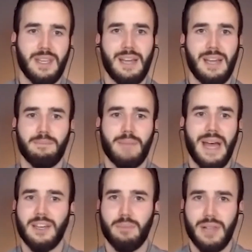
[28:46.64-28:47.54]
can't
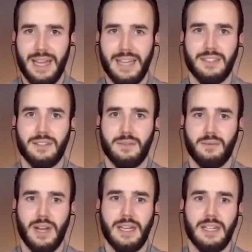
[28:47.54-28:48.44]
patent a plant, right?